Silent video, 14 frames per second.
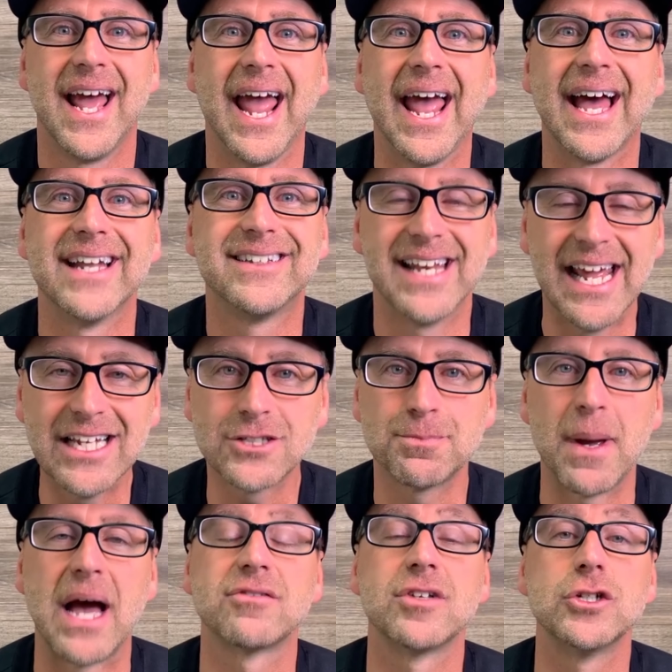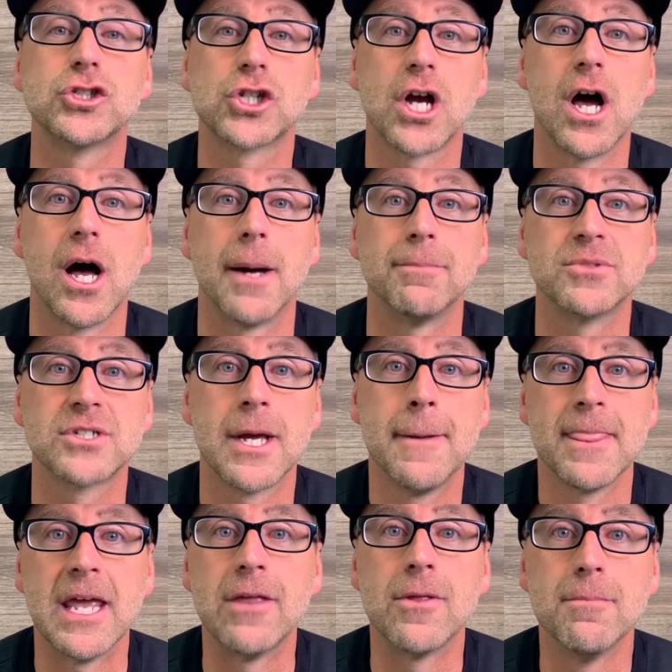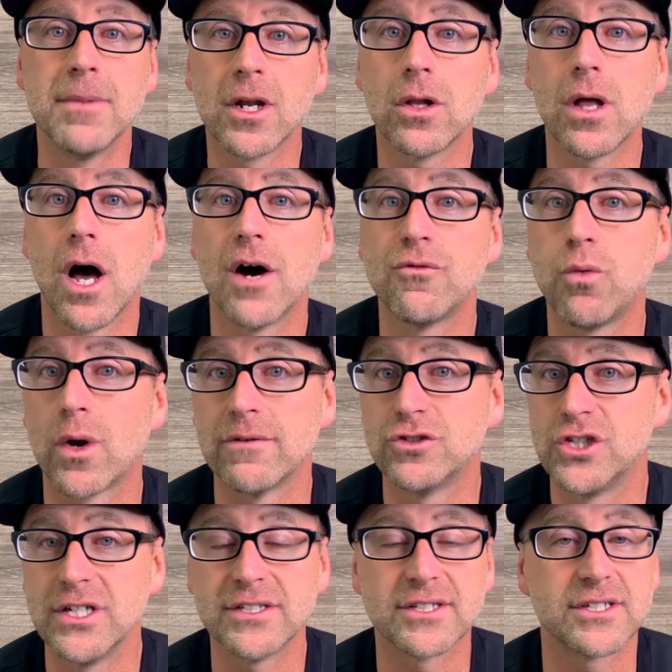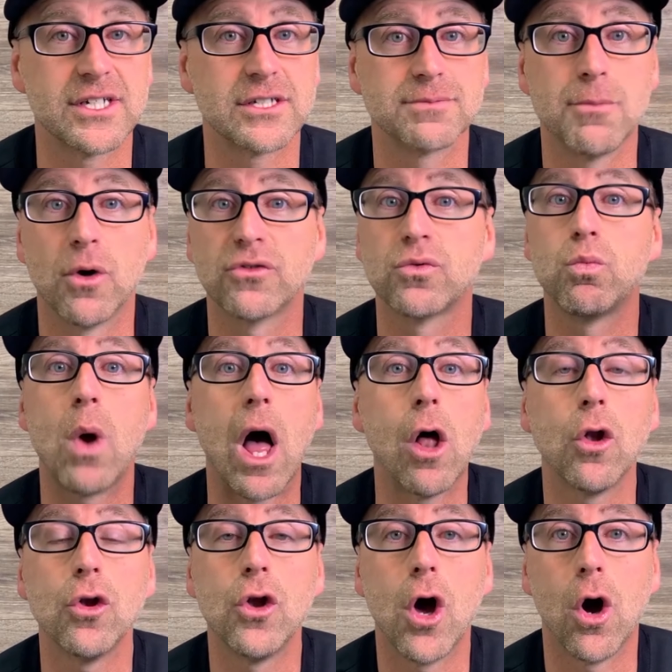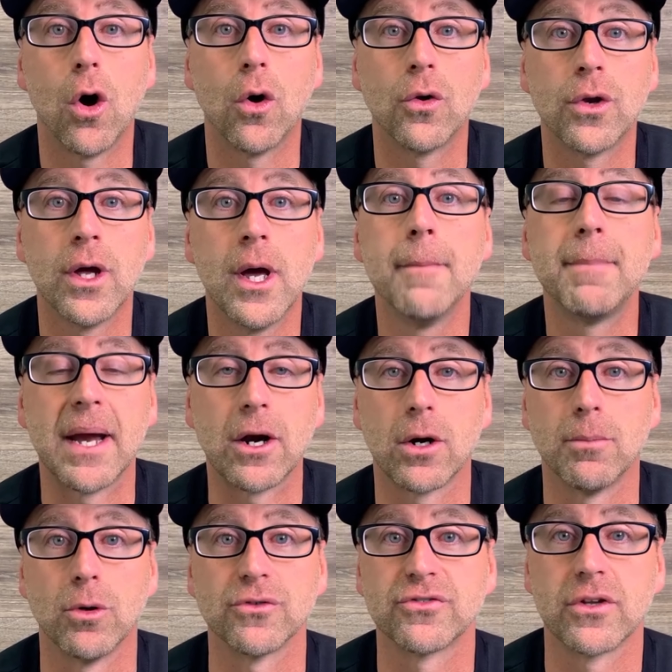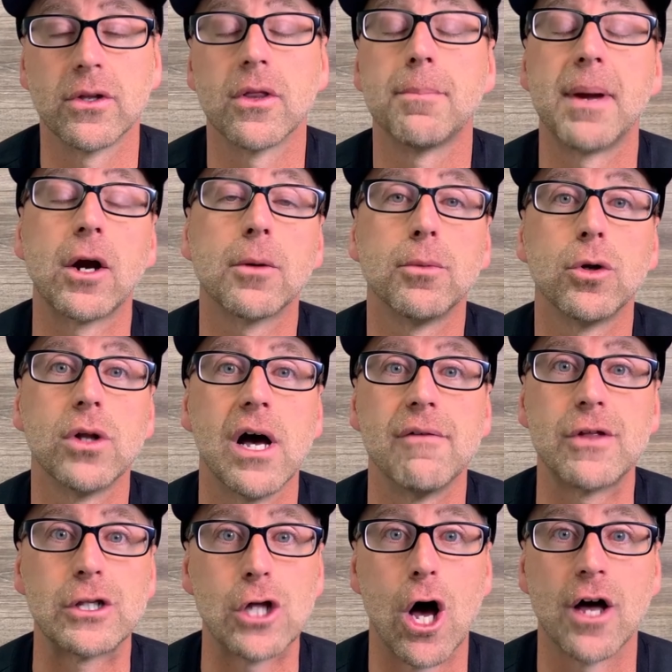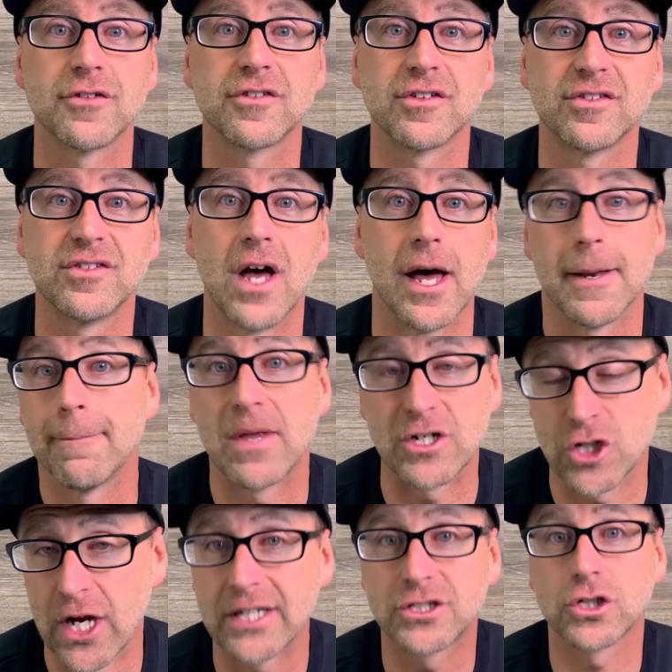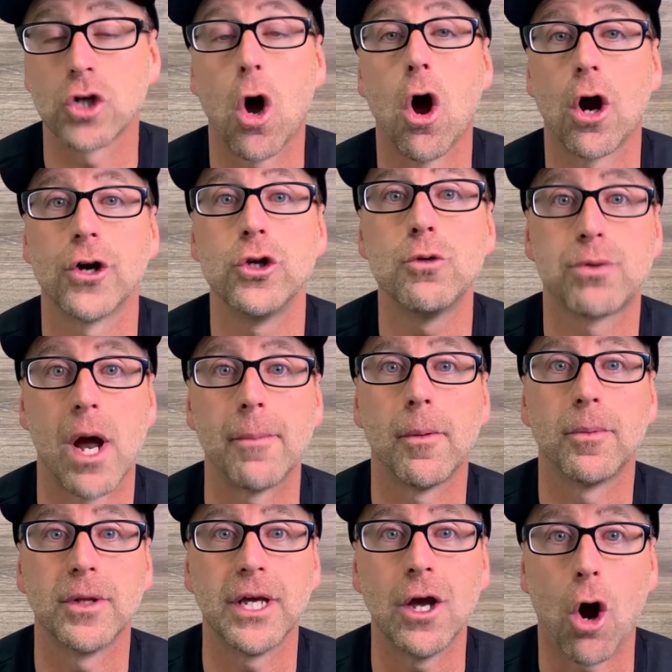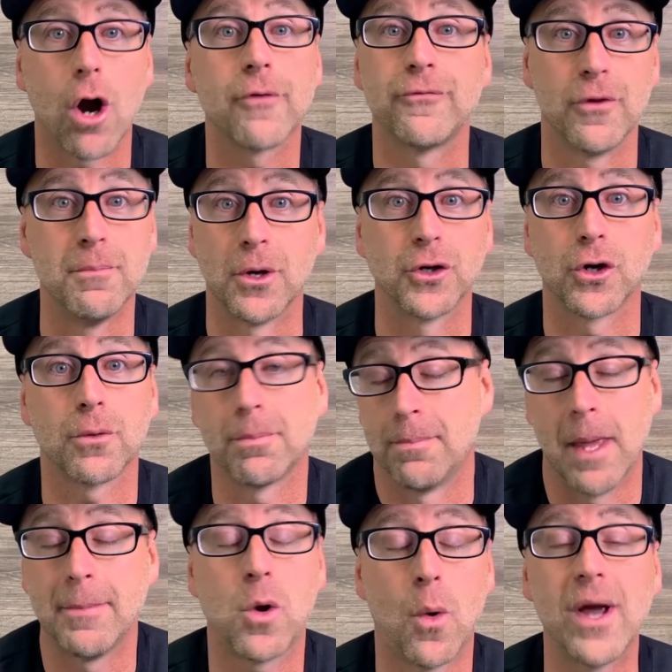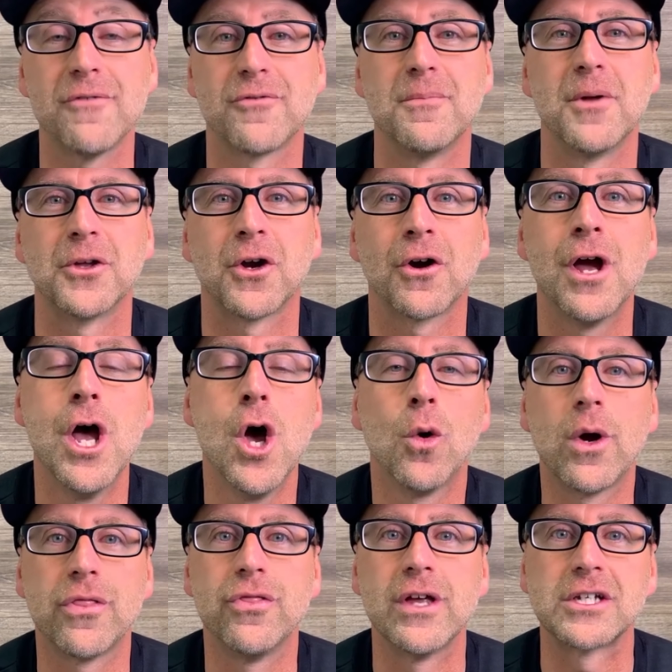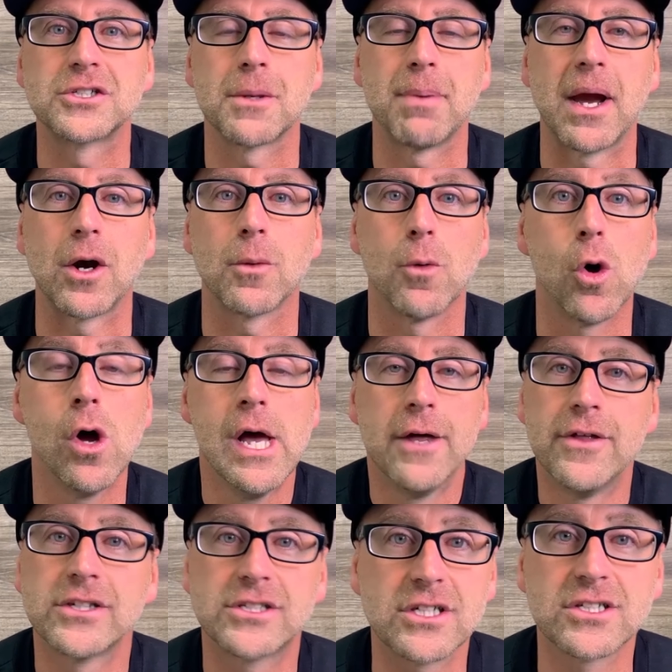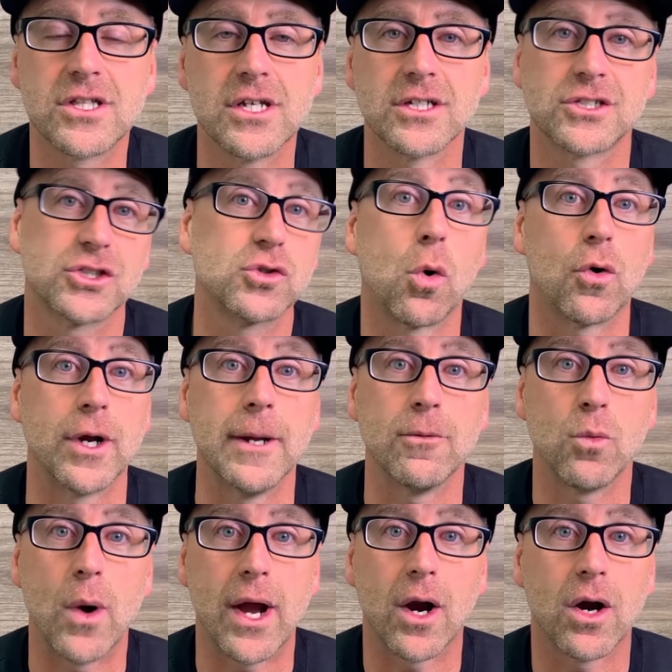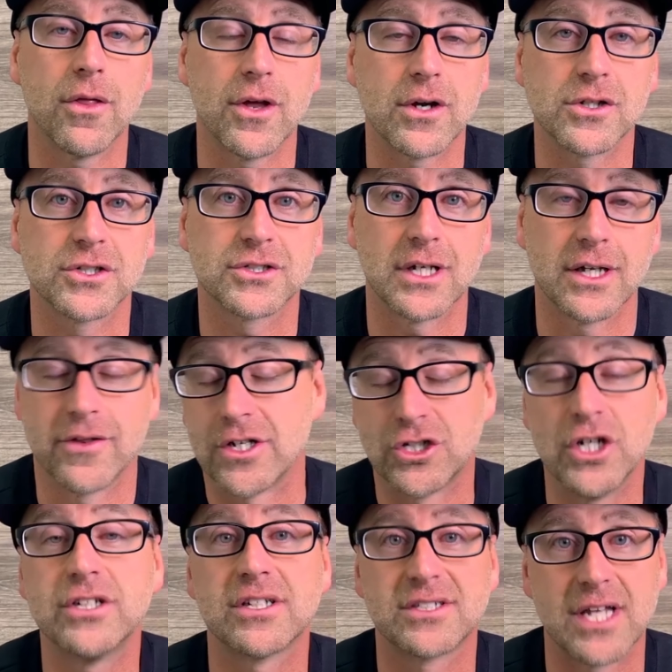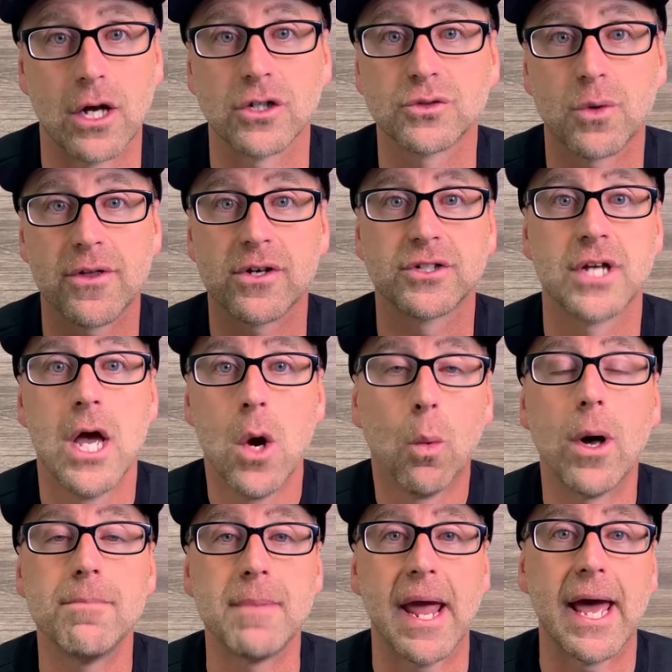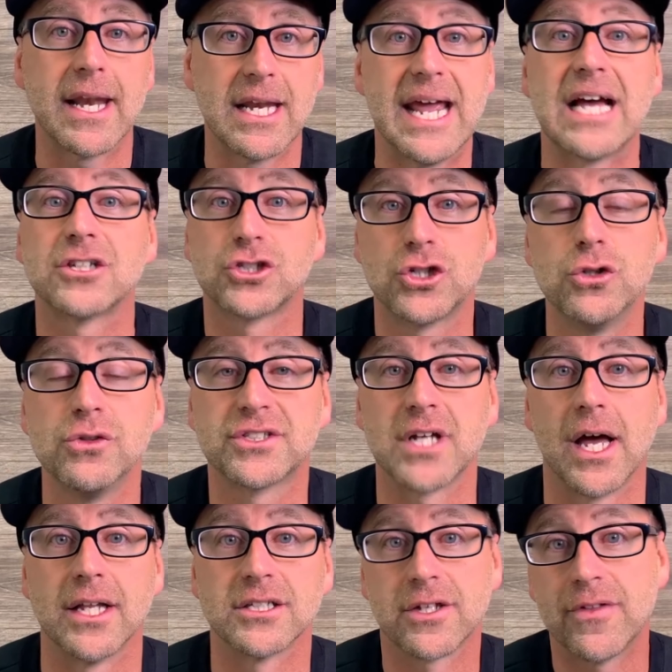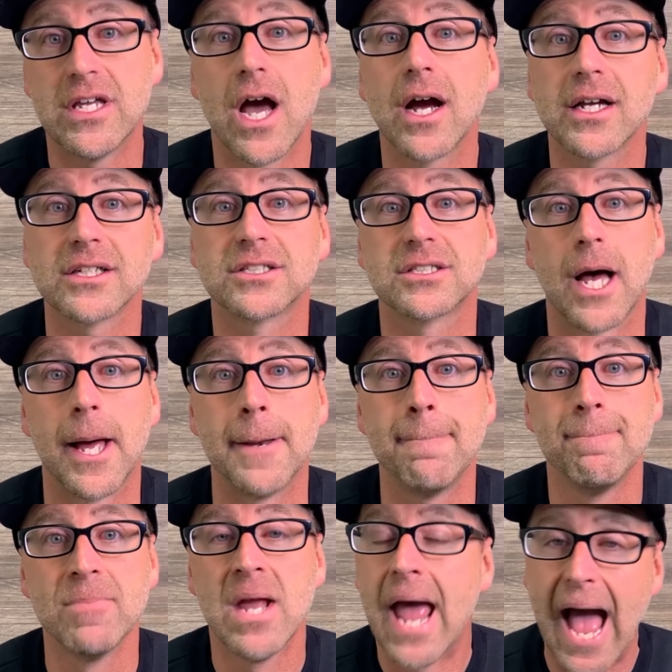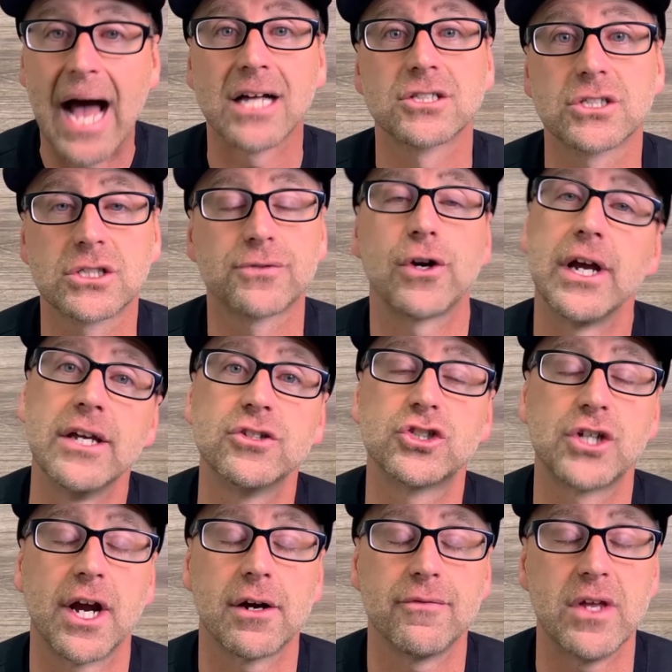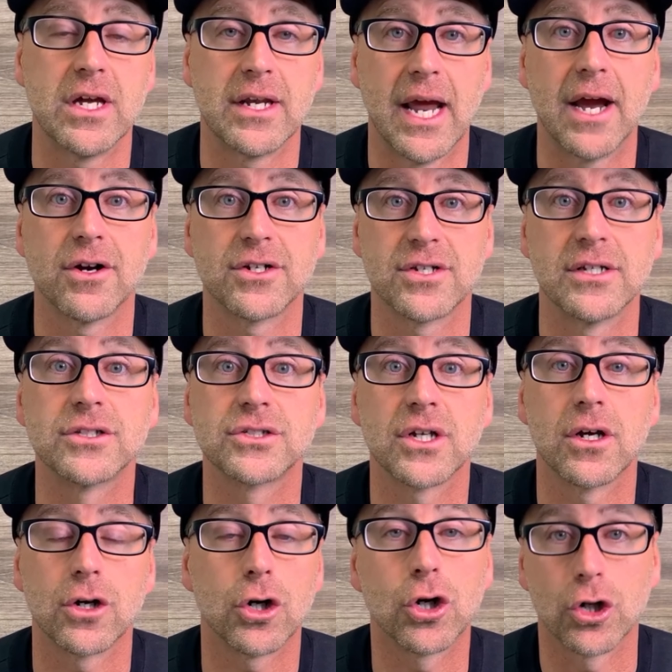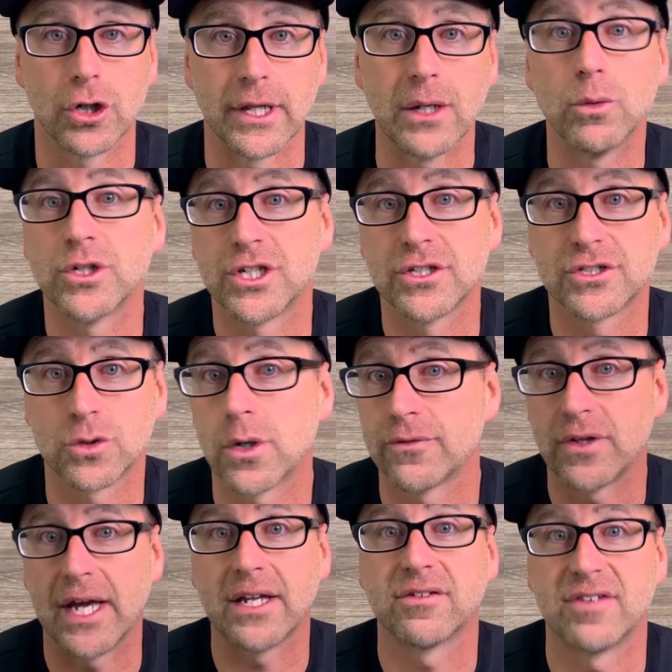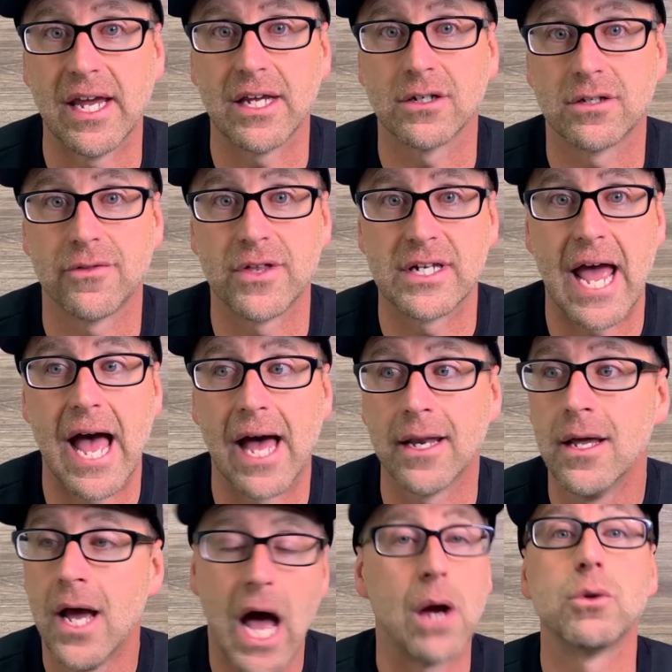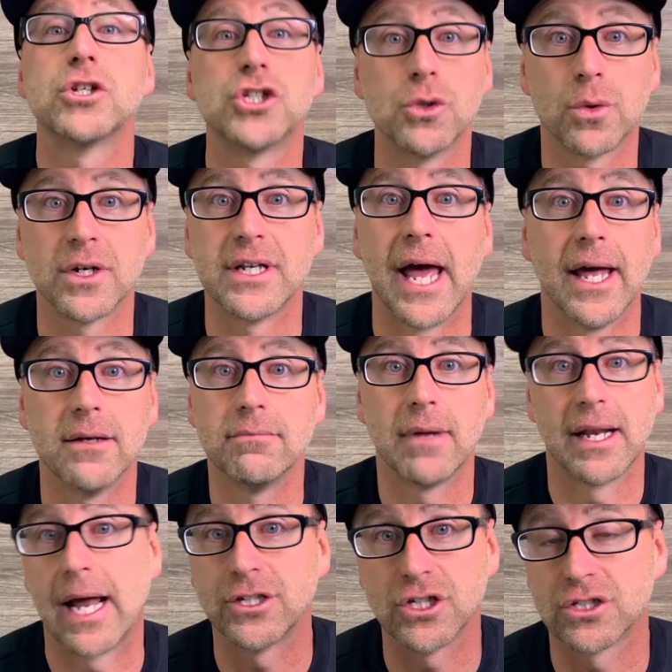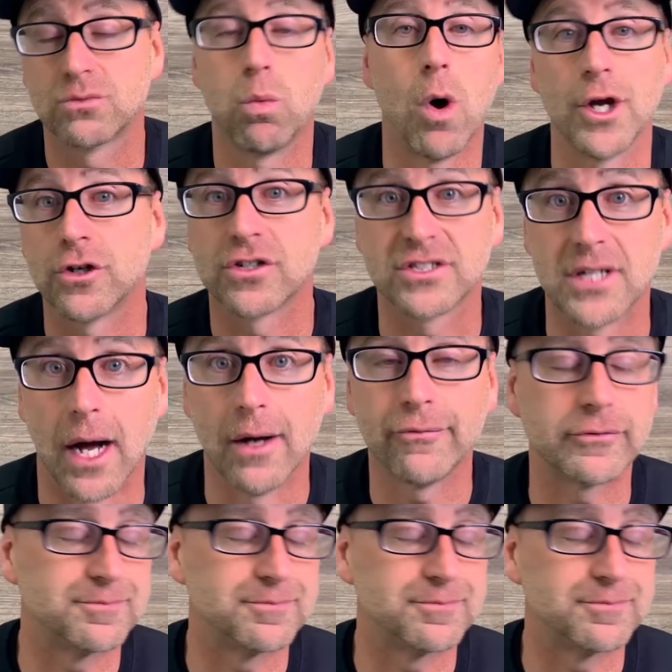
And today's passage comes in the middle of one of Jesus' most well known parables, uh, the parable of the lost son. Chances are you probably are familiar, maybe quite familiar, with this parable. This is the story where there's uh, that Jesus tells where there's one man and he has two sons, and the youngest son asks for his share of the inheritance early, which is sort of like saying to the dad, I wish you were dead and I just want your stuff.